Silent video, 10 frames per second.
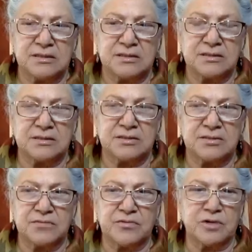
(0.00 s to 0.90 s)
to the
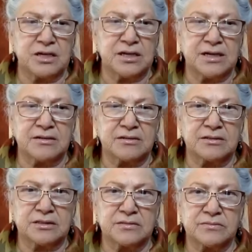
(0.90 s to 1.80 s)
40
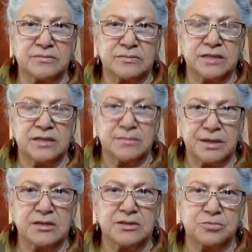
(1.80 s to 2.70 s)
acres?
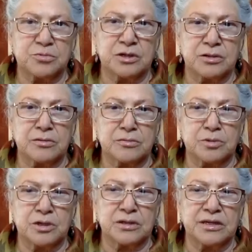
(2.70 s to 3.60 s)
Because we're
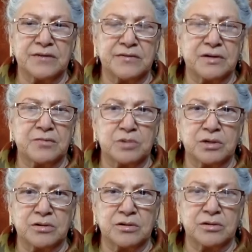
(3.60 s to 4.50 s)
leaving,
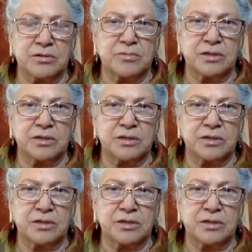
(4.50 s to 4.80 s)
we're